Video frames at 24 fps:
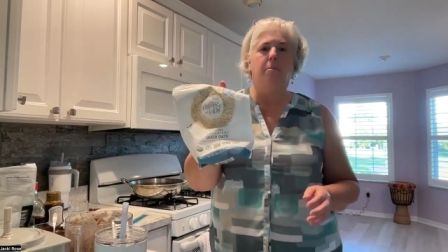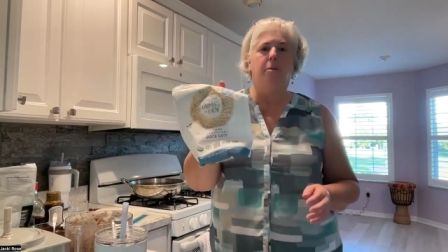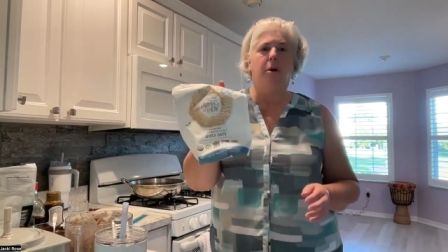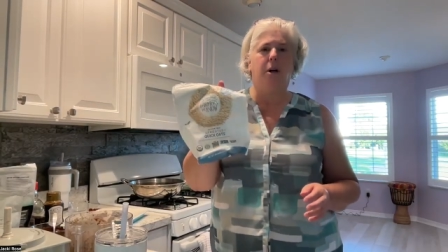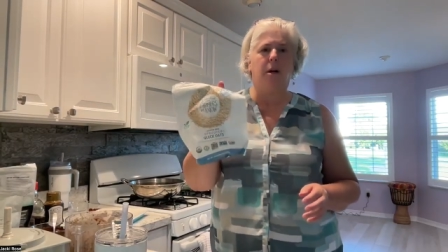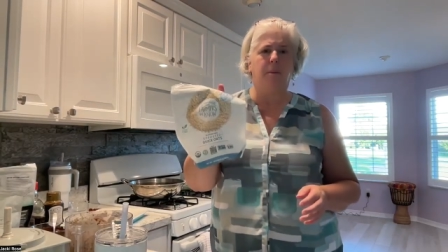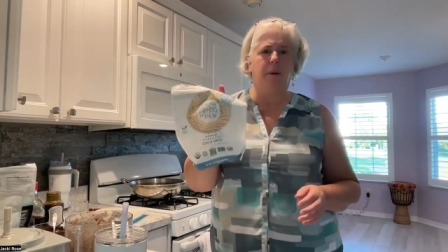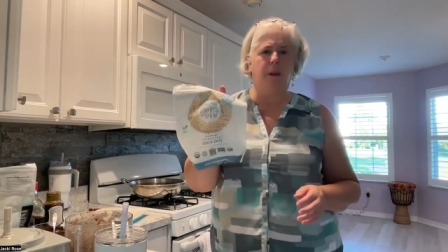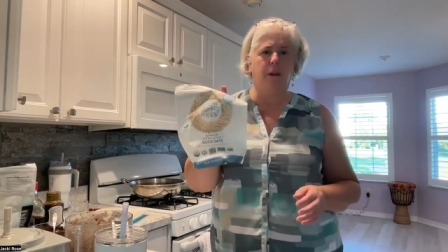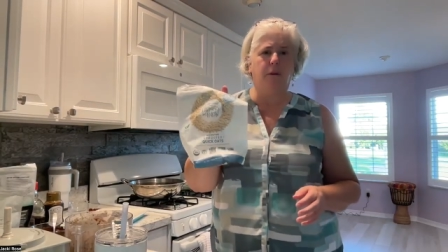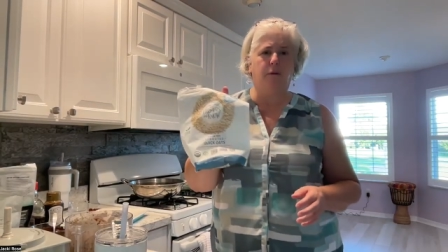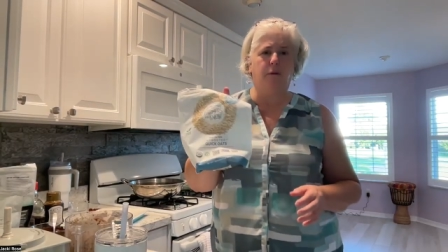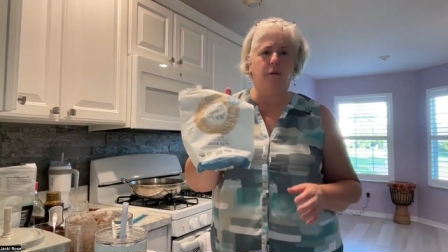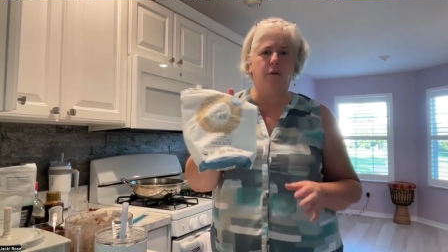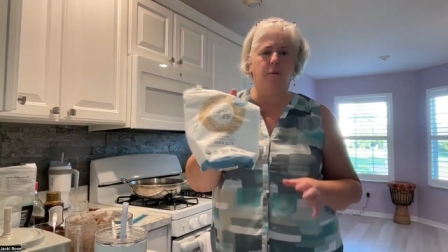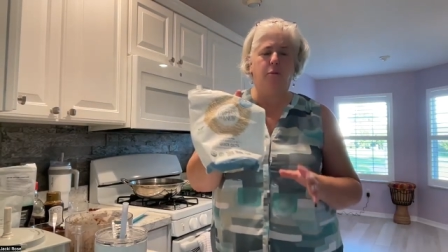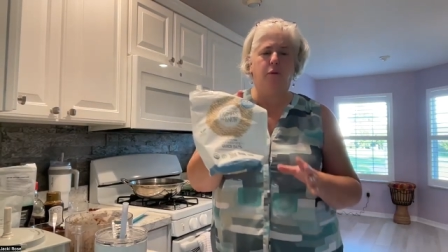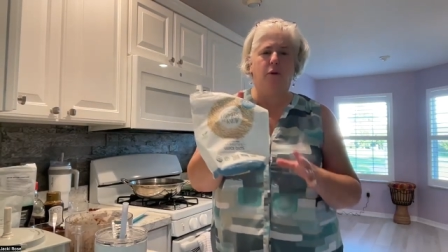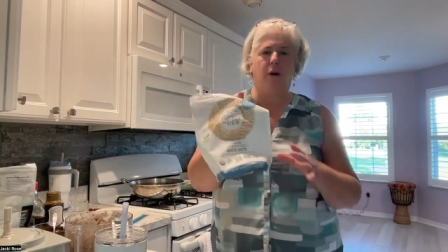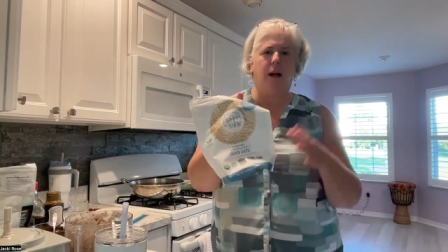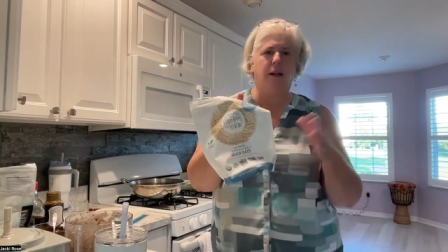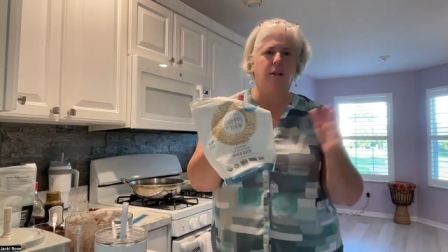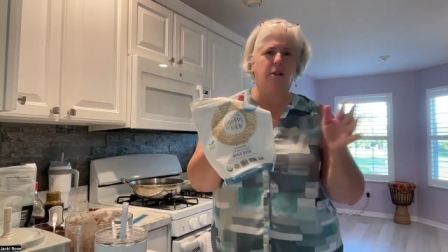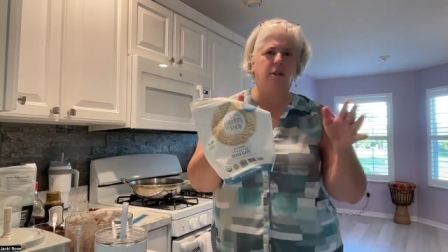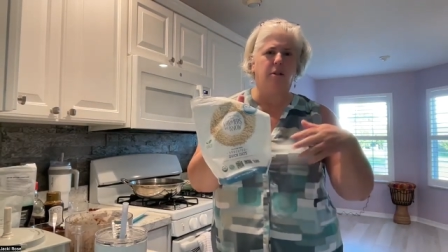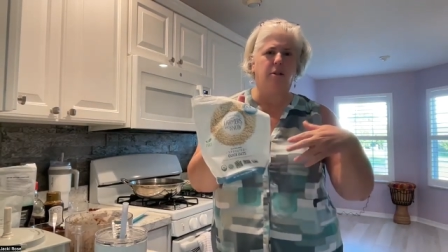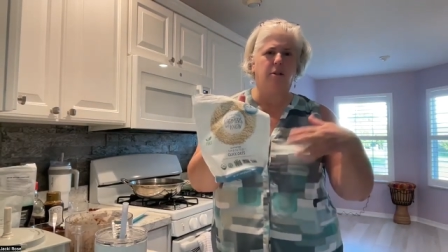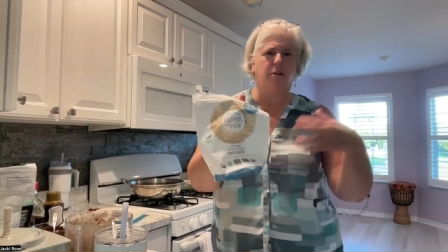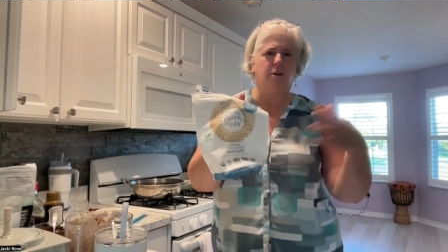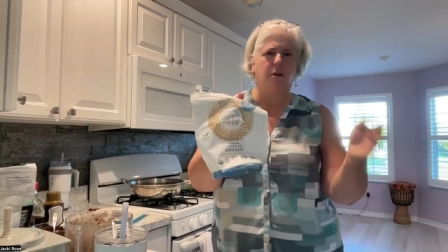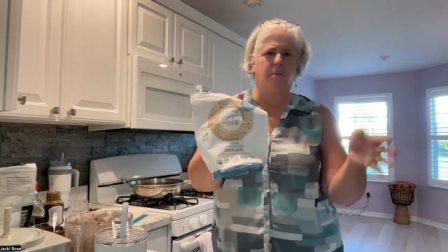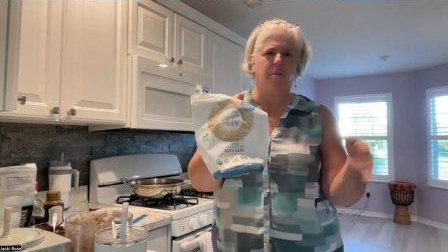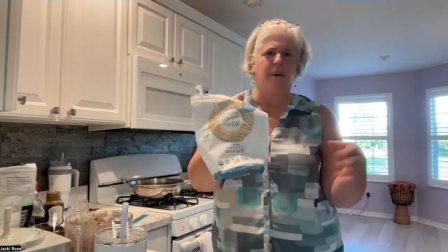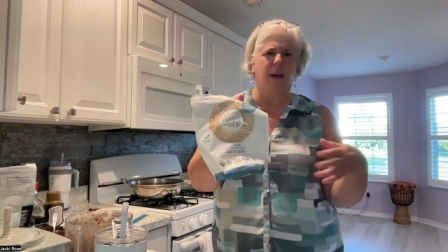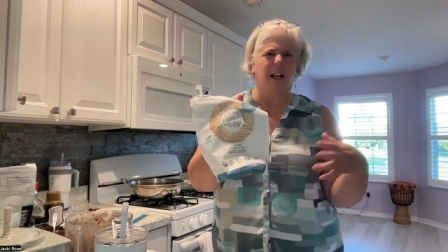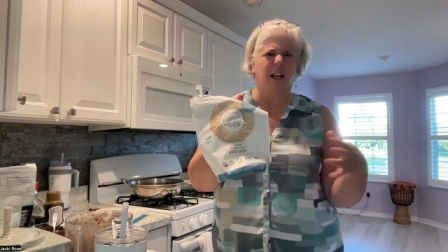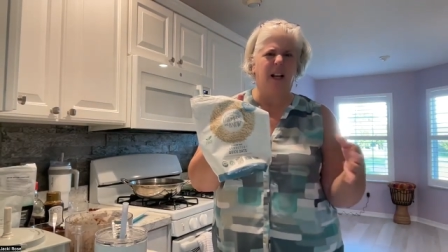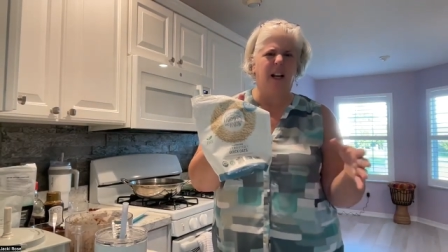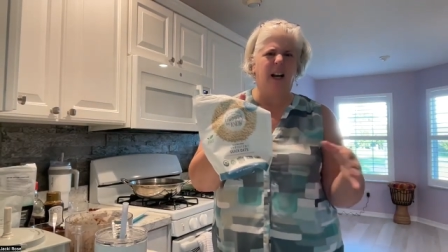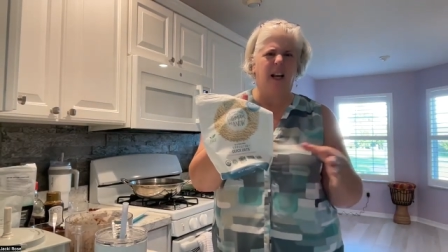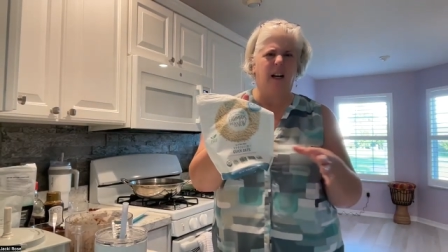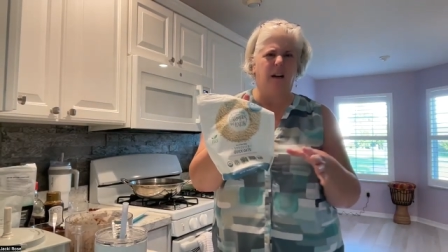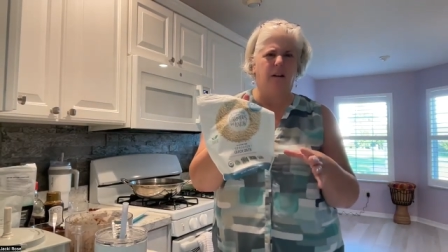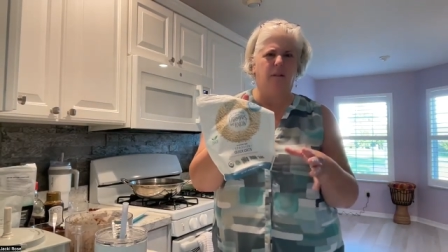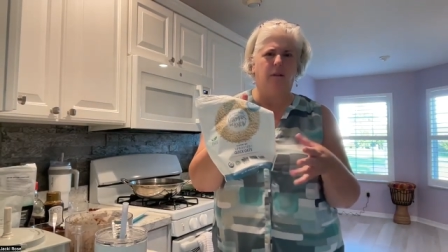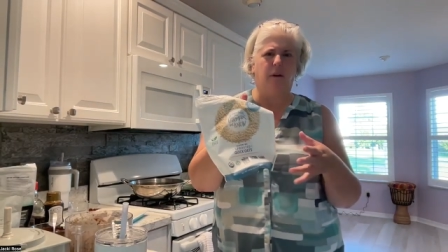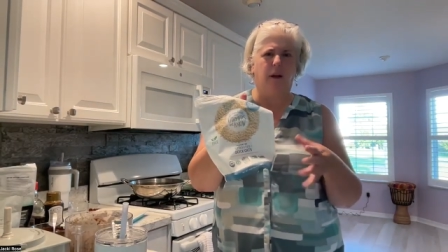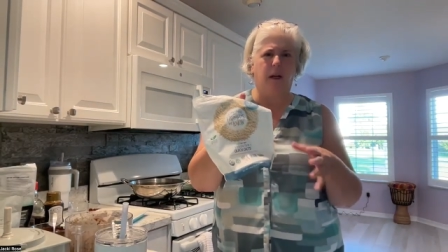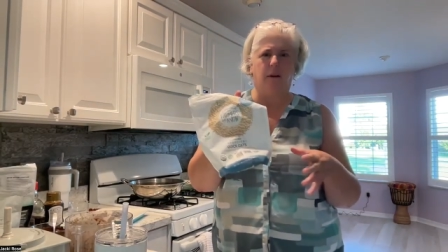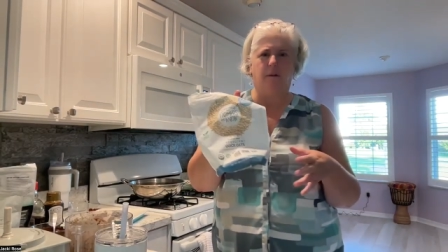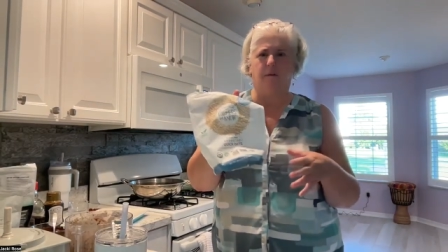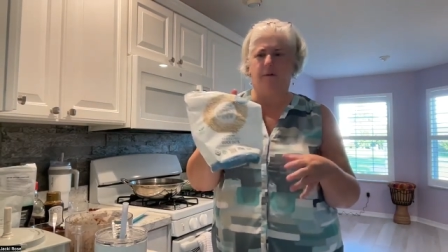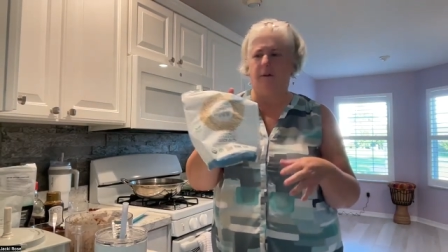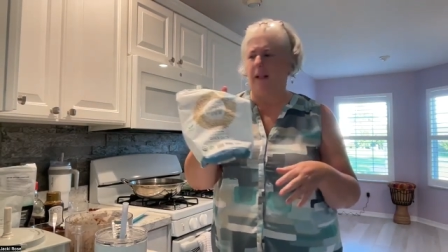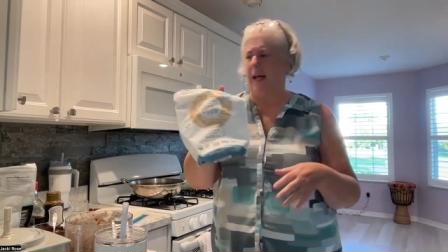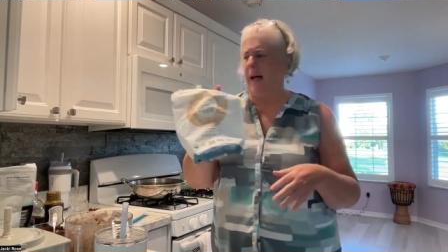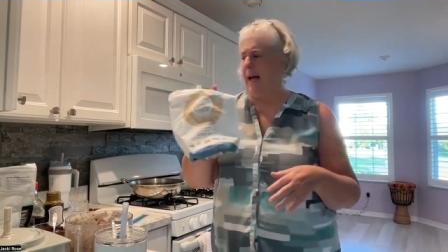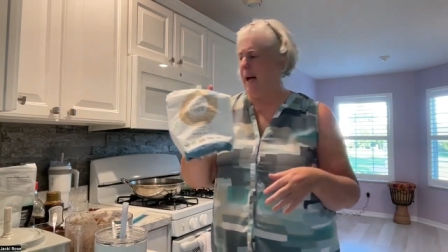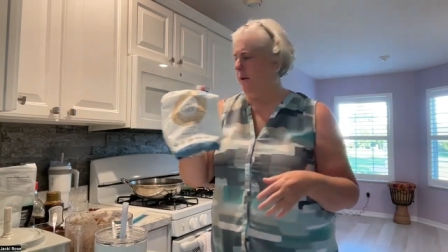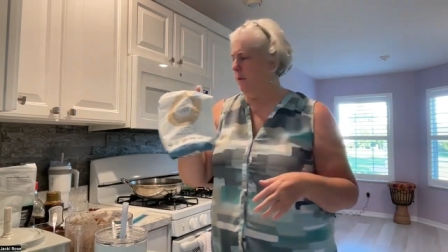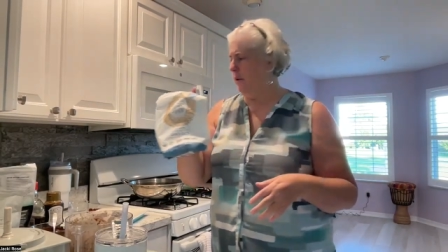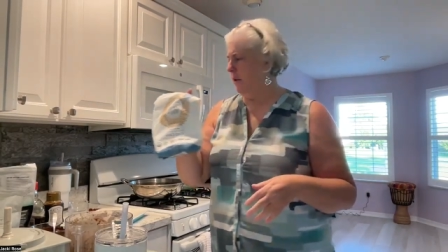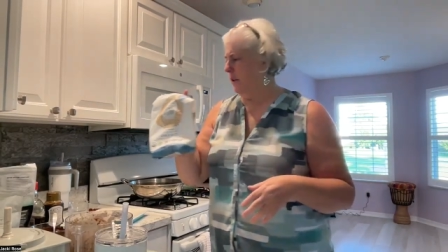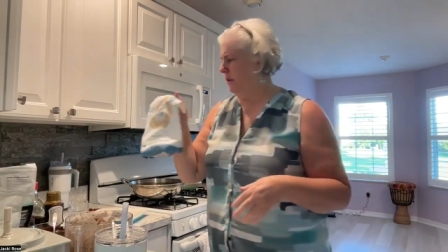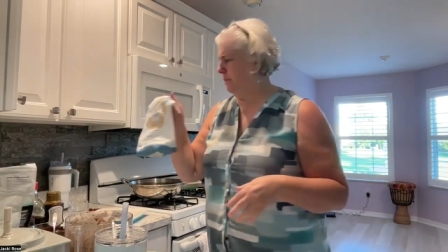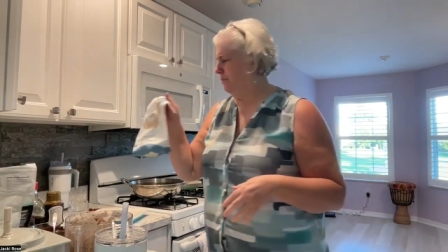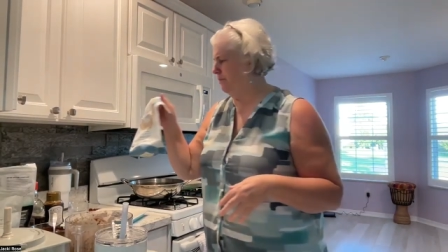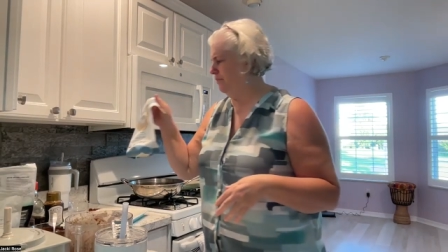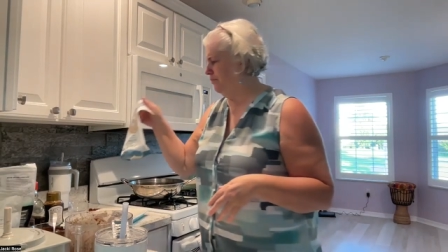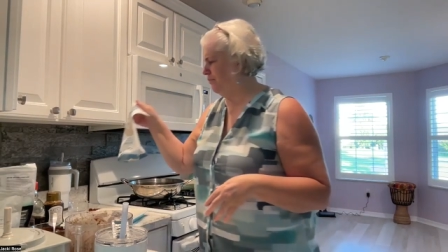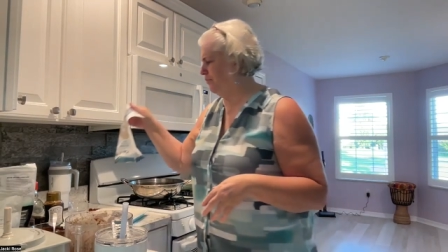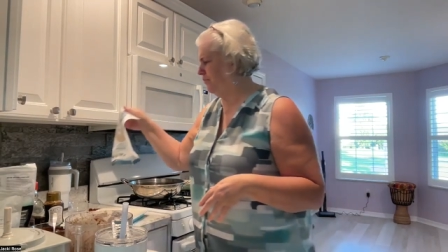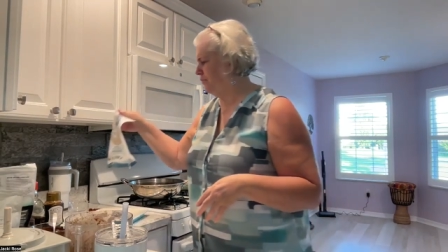put them in the food processor to make kind of like a flour.